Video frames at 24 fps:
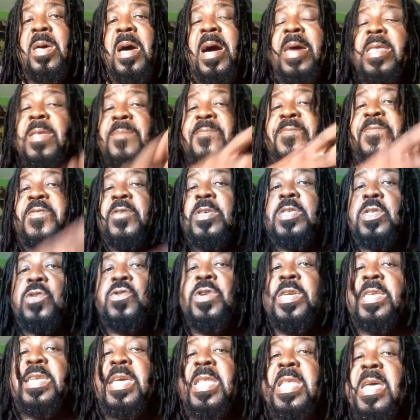and them
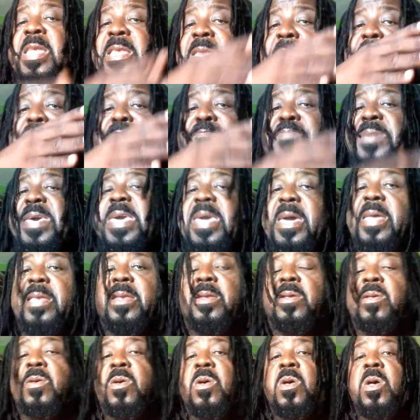frustration and them pain,
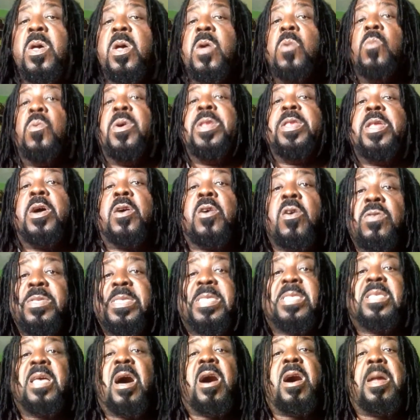when the
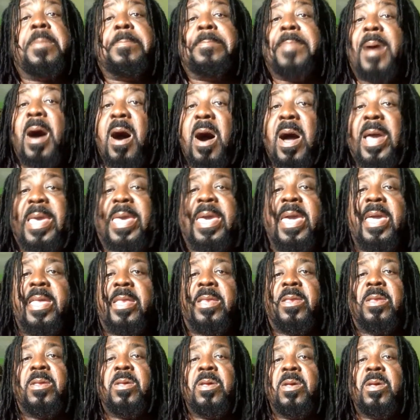guns start barking,